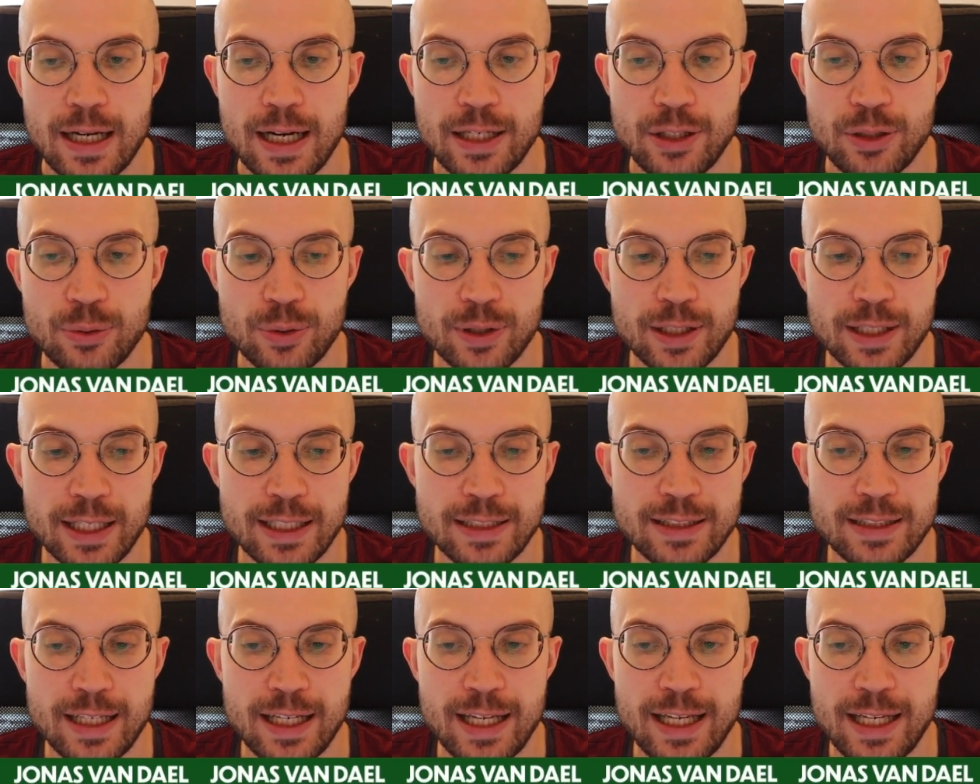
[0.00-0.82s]
and you will
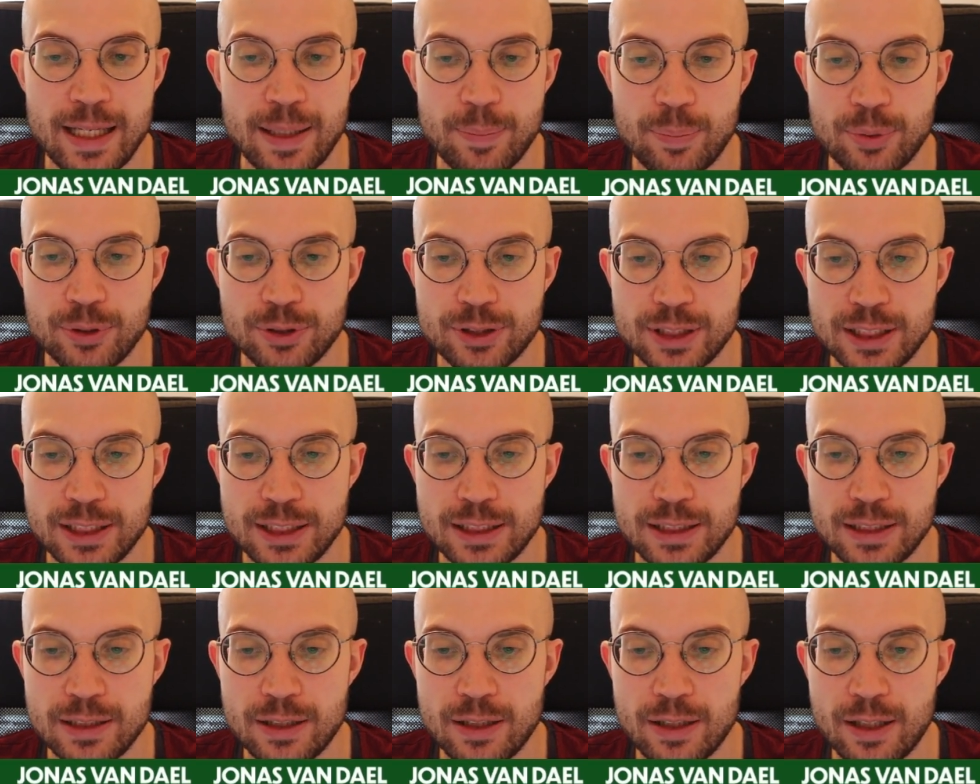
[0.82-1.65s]
get a
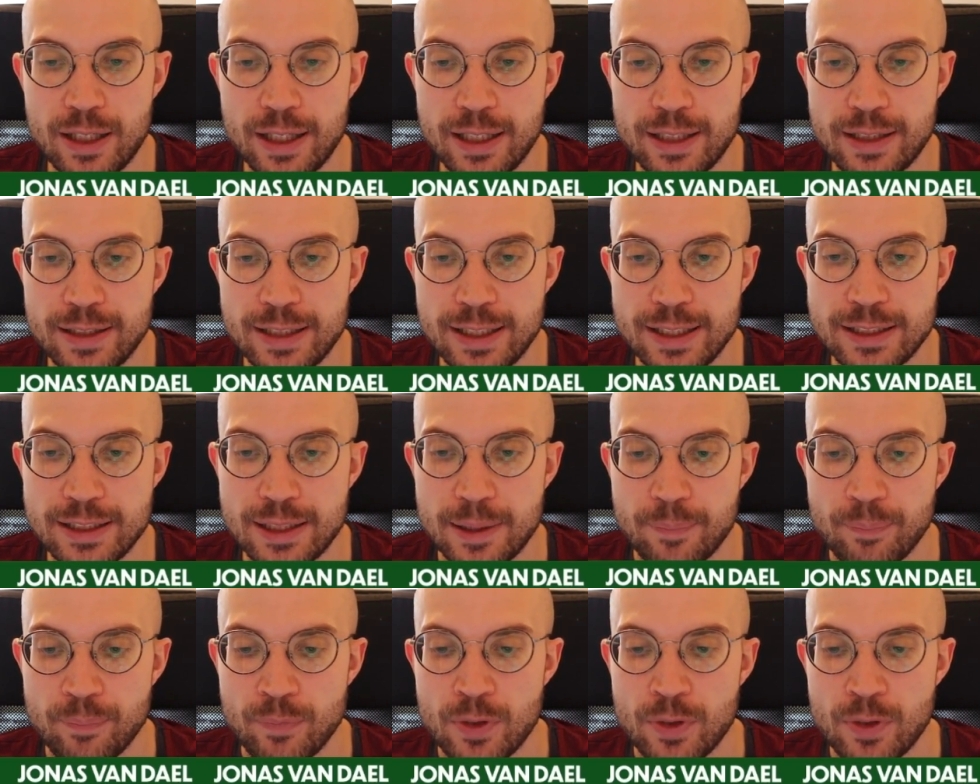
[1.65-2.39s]
position like this.